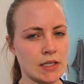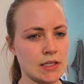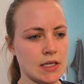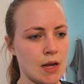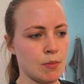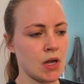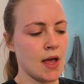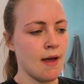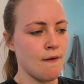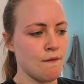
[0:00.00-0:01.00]
It seemed
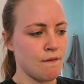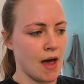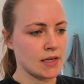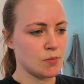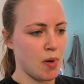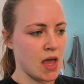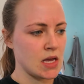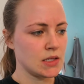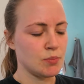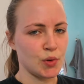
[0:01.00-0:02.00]
fast
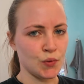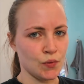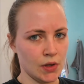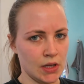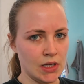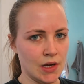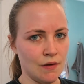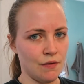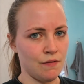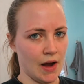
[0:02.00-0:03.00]
paced, but really
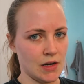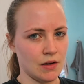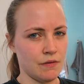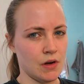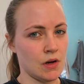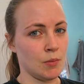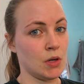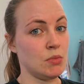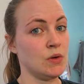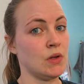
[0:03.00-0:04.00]
effective, and I'm
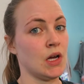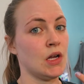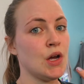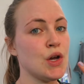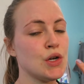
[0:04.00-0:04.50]
gonna be doing that